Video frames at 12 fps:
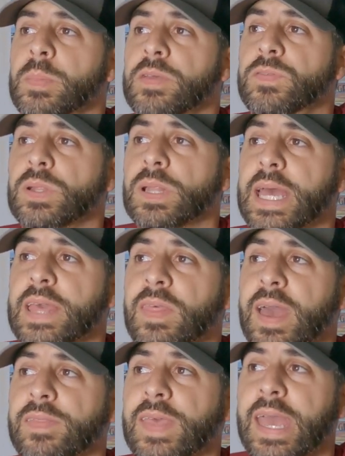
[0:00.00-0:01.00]
if you like
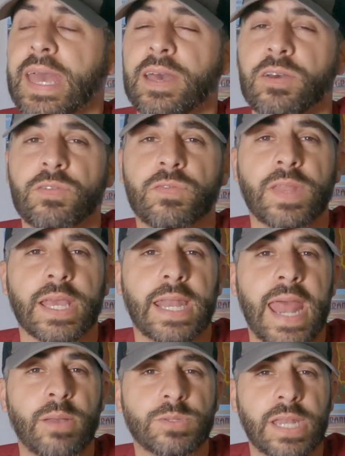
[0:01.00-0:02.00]
that, they have like 1.5
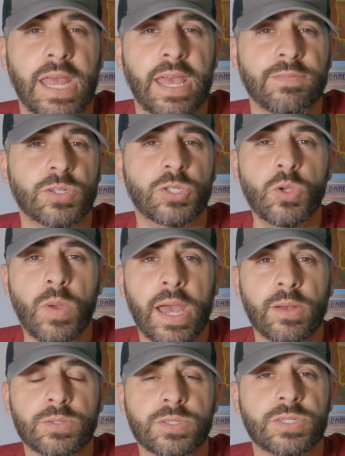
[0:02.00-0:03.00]
ounce to 2
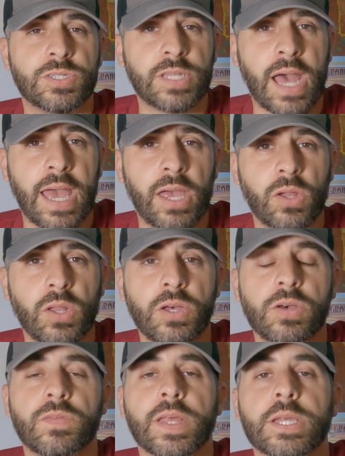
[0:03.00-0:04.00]
ounce style
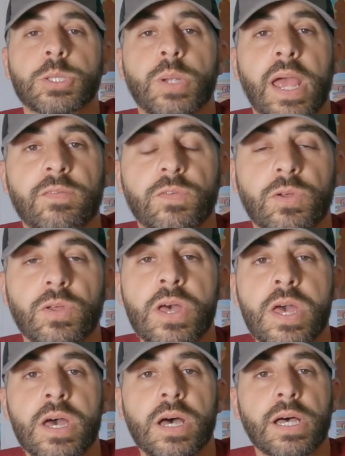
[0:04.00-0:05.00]
of like a travel
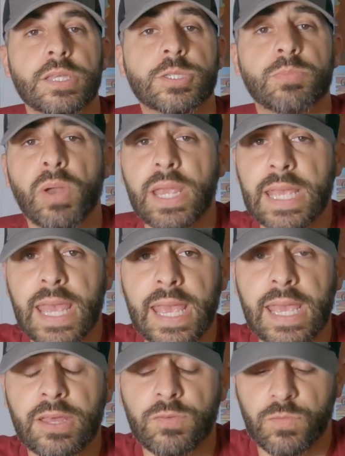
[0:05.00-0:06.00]
spray
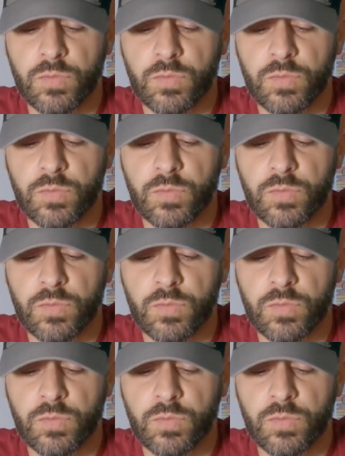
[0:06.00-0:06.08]
can